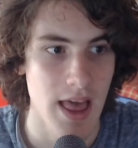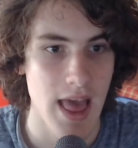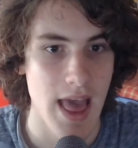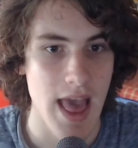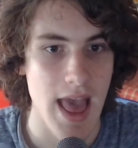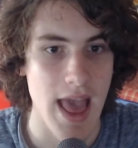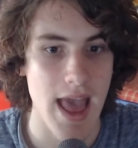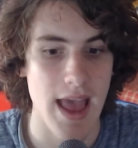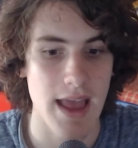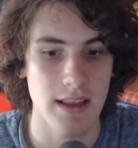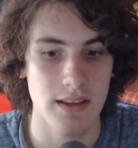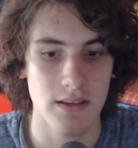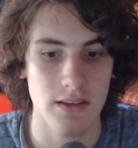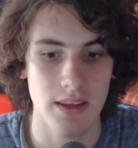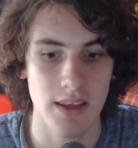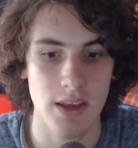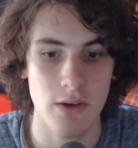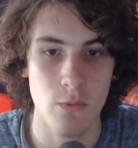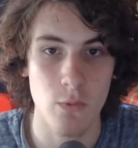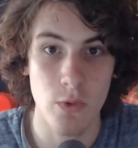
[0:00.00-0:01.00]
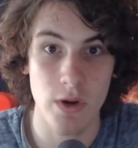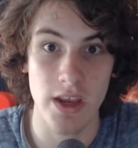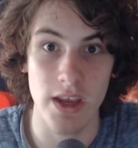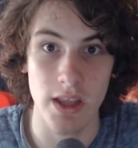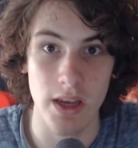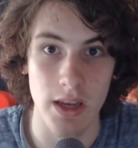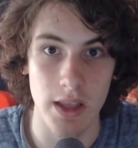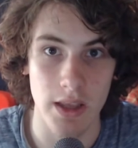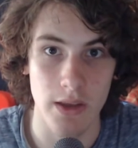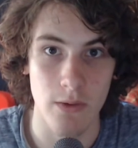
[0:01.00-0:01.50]
And he
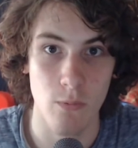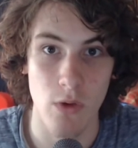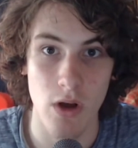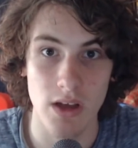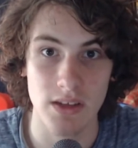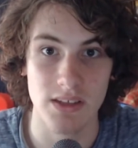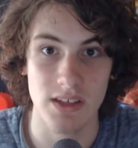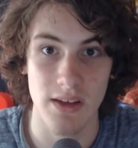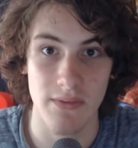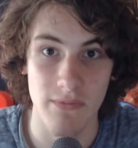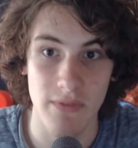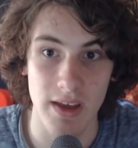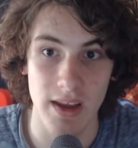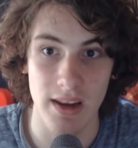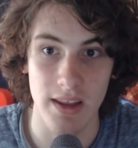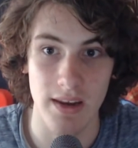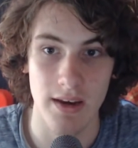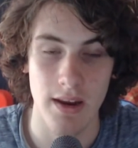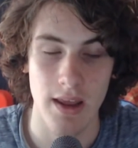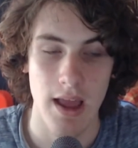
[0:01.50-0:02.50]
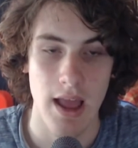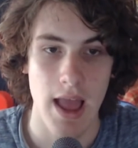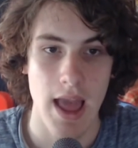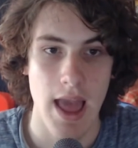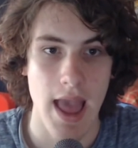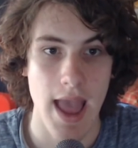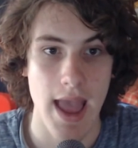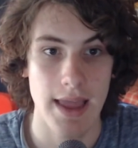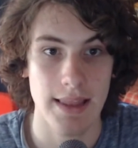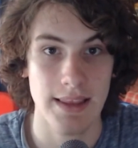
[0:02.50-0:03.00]
really was a villain.
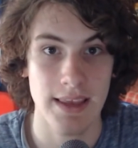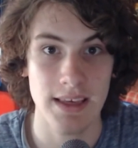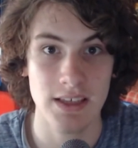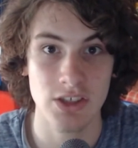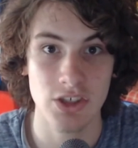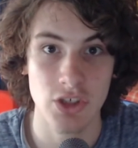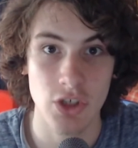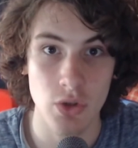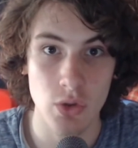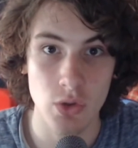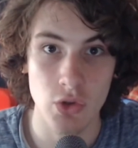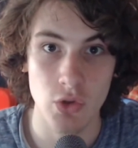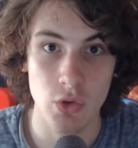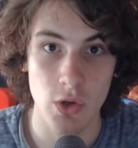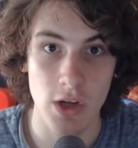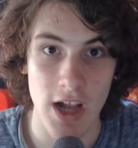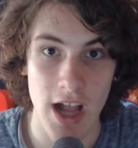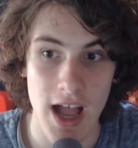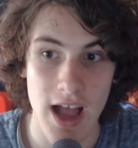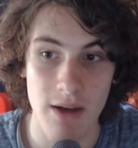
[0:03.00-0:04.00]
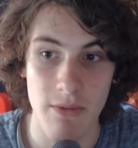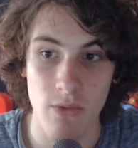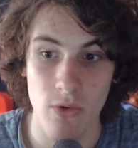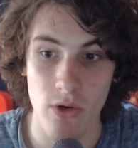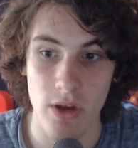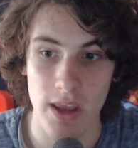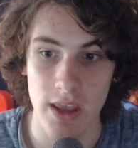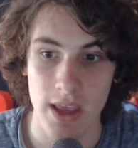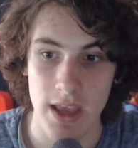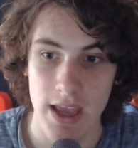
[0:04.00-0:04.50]
And his jutsu,
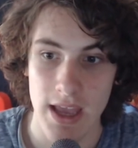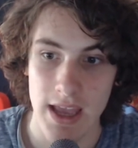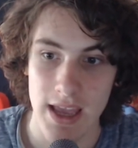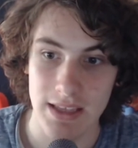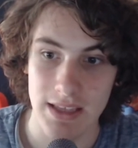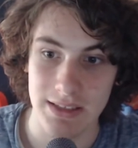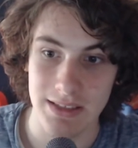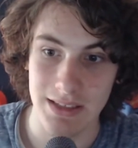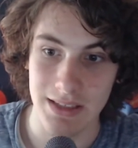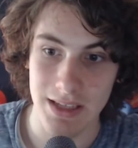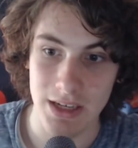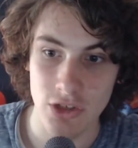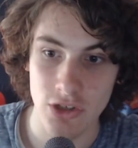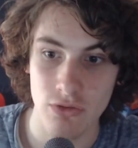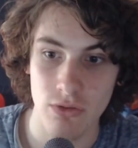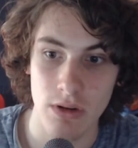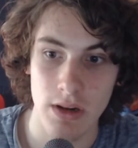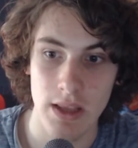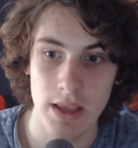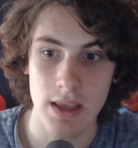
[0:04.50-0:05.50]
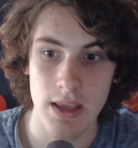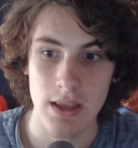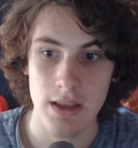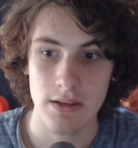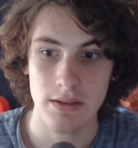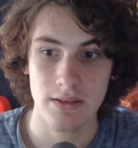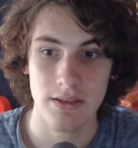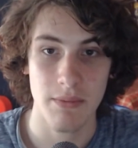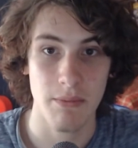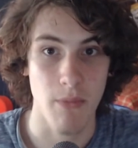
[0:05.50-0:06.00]
Kamui, is literally
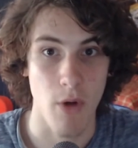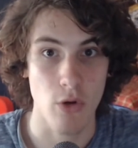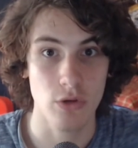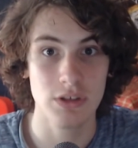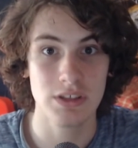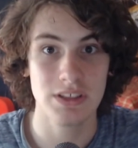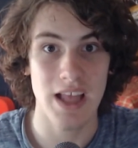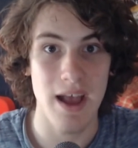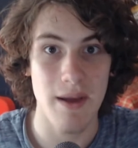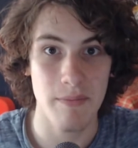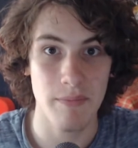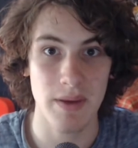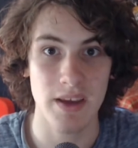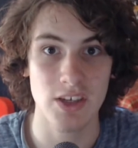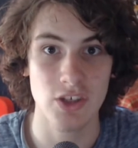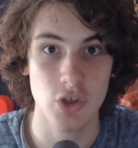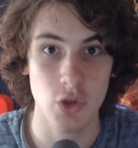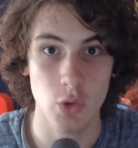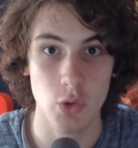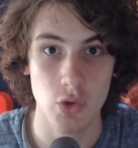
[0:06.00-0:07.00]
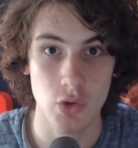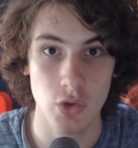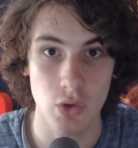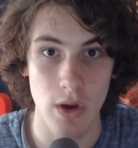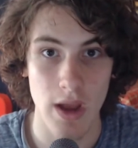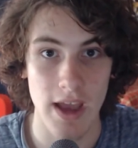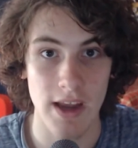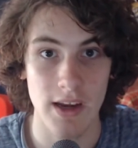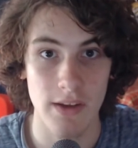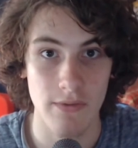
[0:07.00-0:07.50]
the most epic jutsu
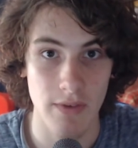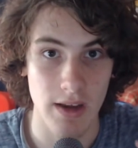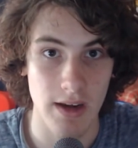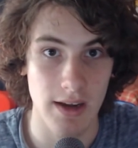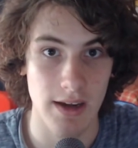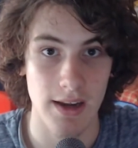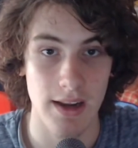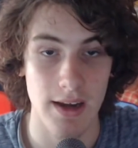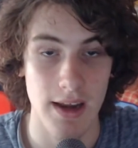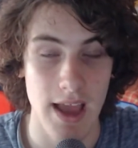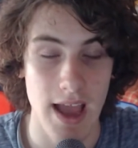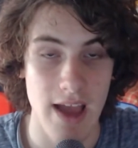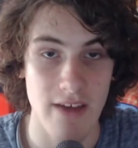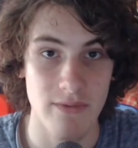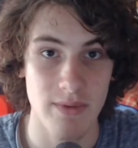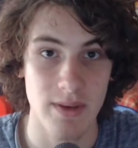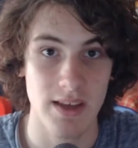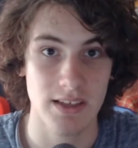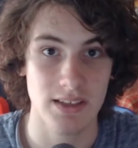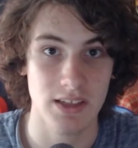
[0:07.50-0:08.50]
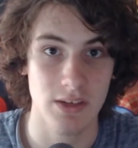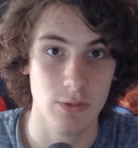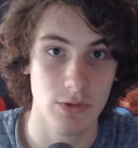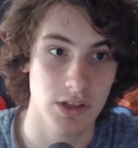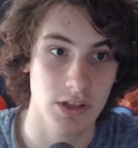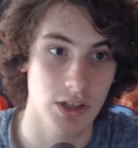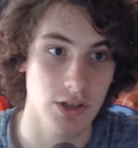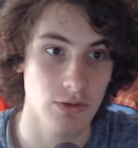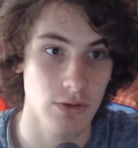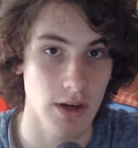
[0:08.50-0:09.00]
any villain can have, because he was
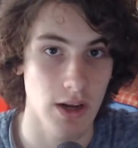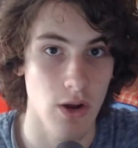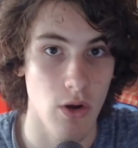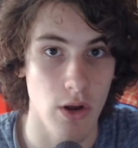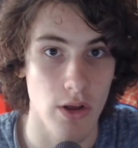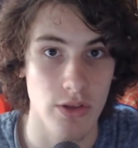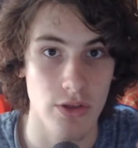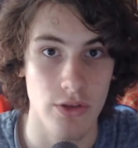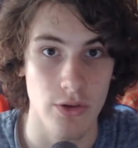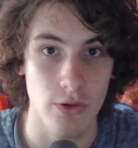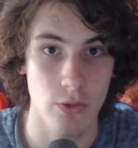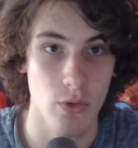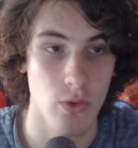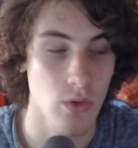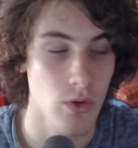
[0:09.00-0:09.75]
literally going through